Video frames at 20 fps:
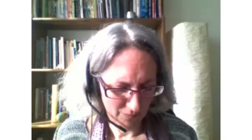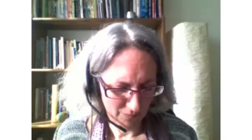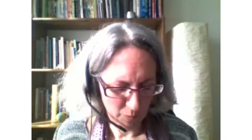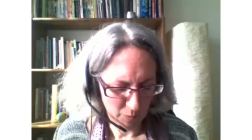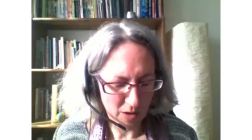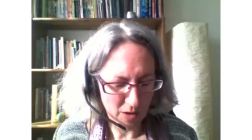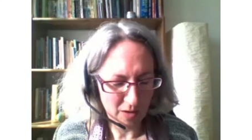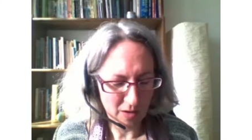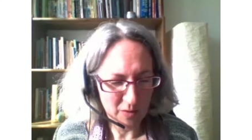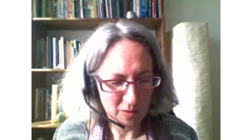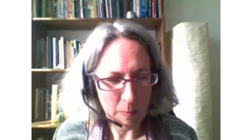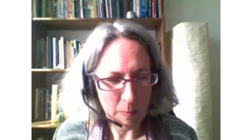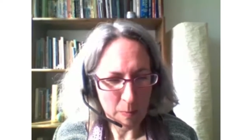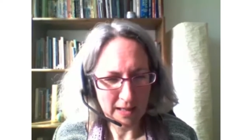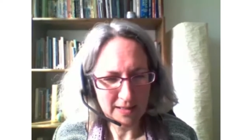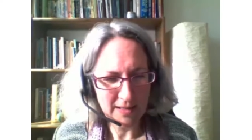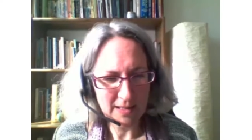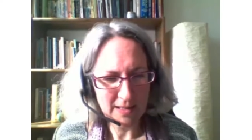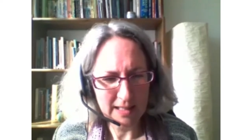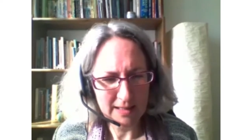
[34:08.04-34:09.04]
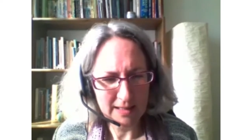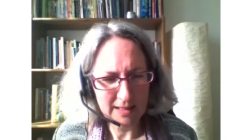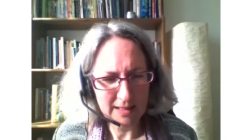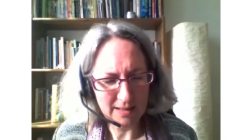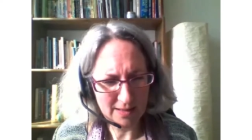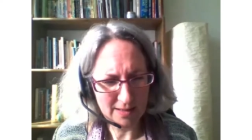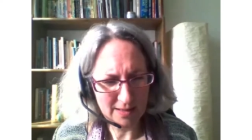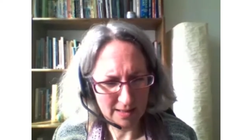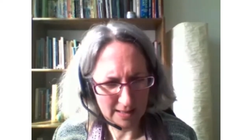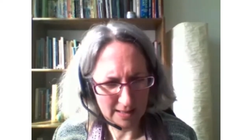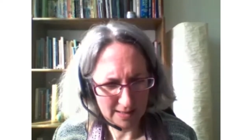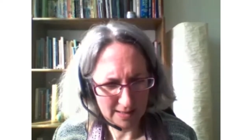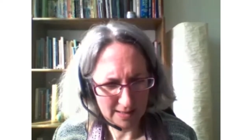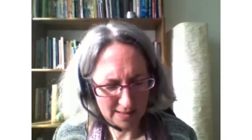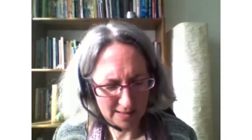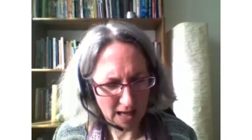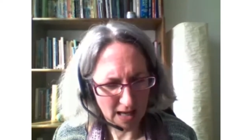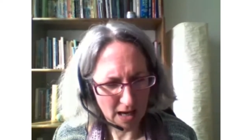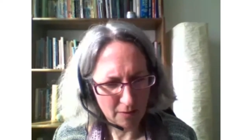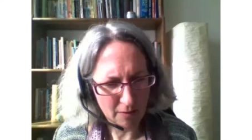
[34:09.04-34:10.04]
While the Magdalene does this,
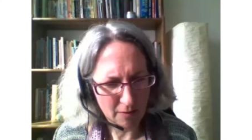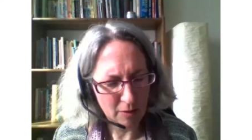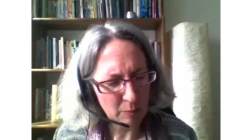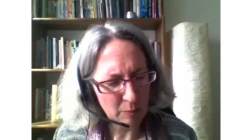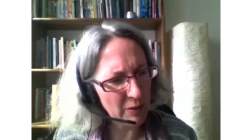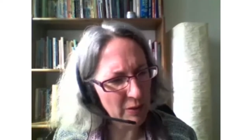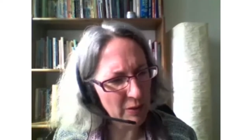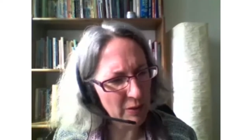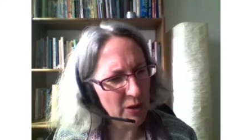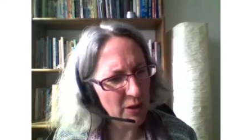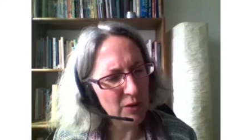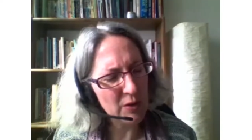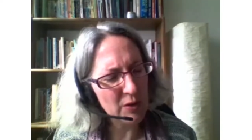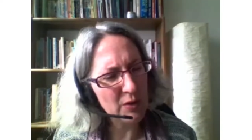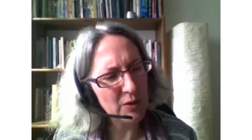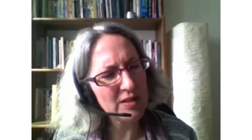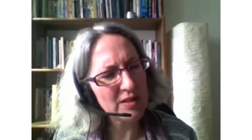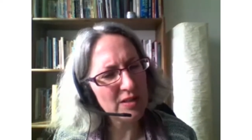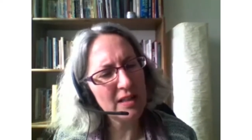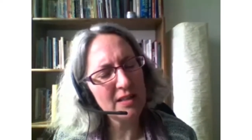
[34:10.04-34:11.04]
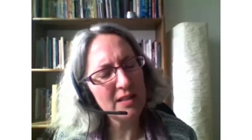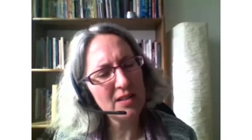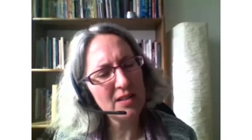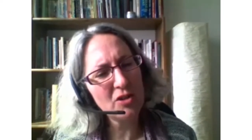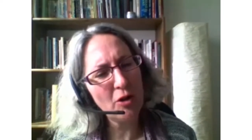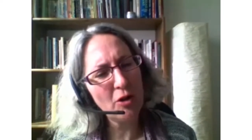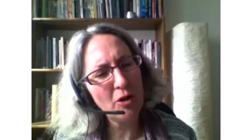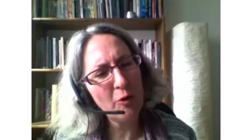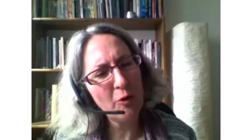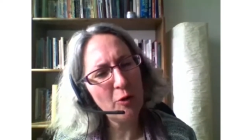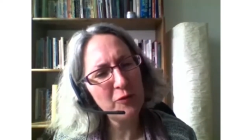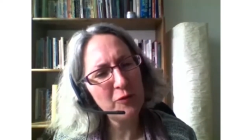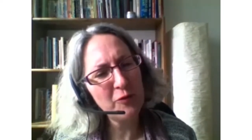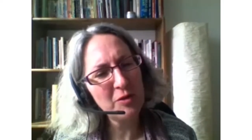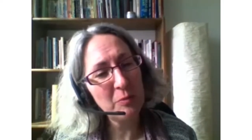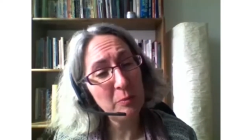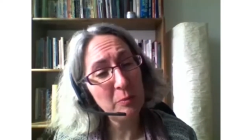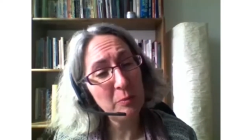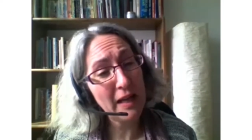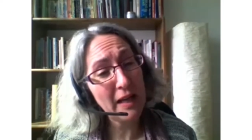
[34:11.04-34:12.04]
Sarah blows in a soft
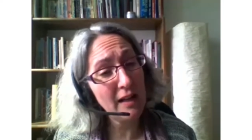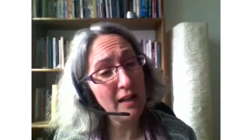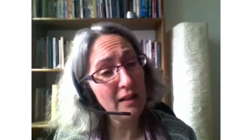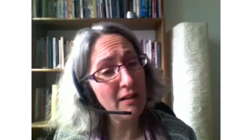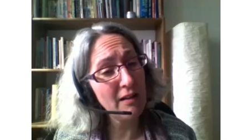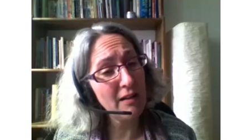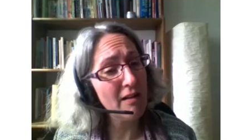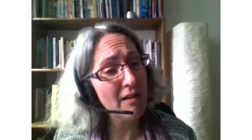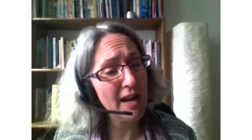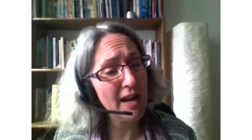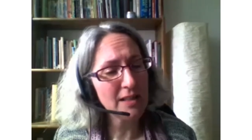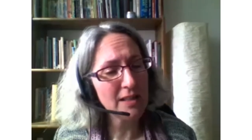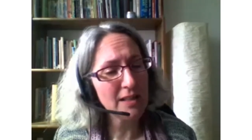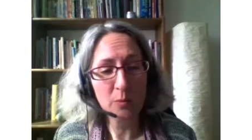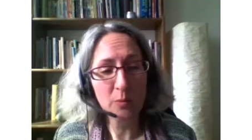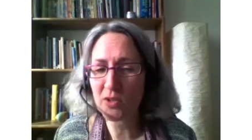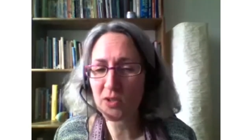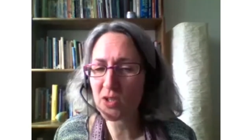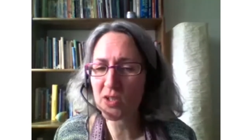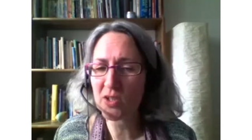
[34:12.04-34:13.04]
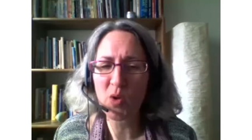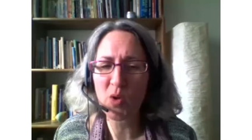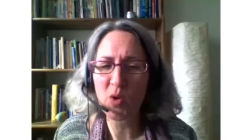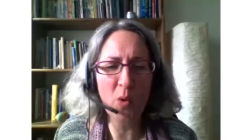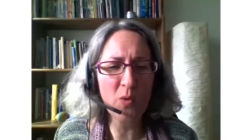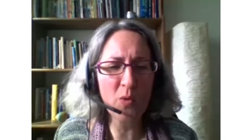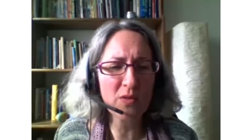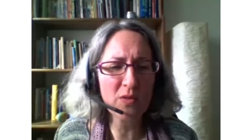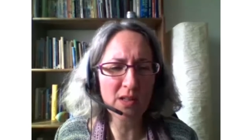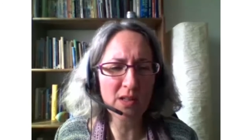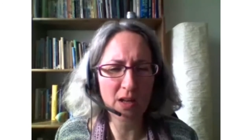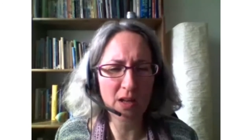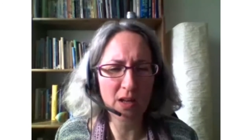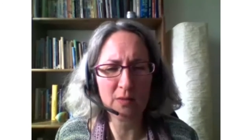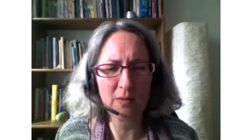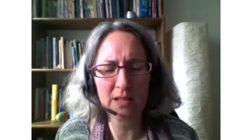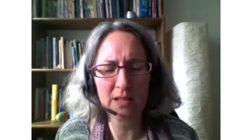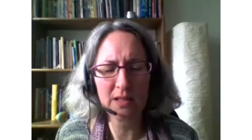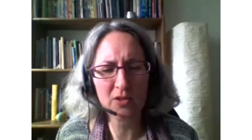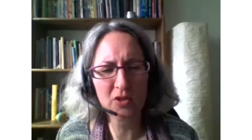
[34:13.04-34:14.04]
pink light, which is also
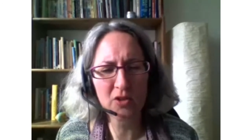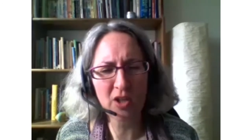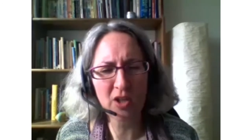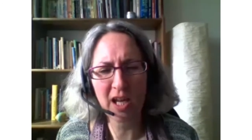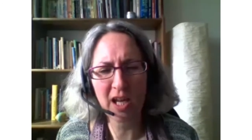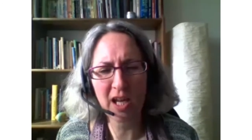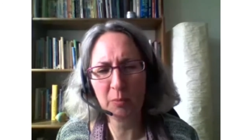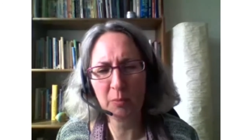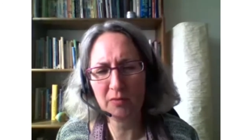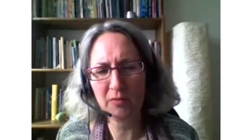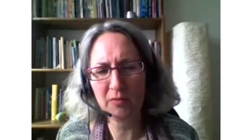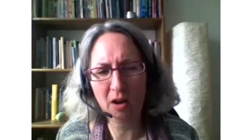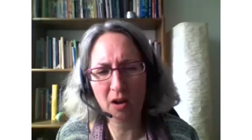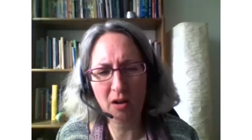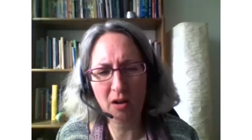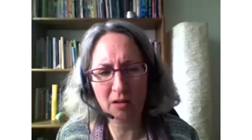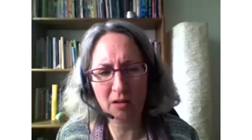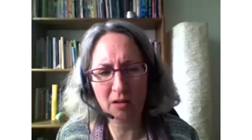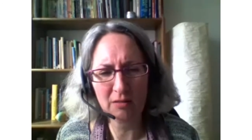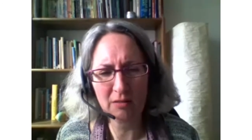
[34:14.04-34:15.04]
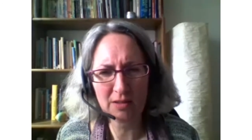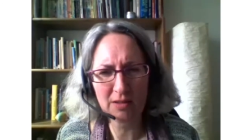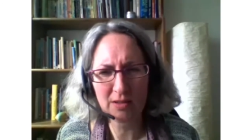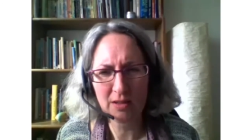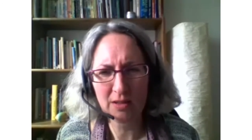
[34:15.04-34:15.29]
in the shape of a heart.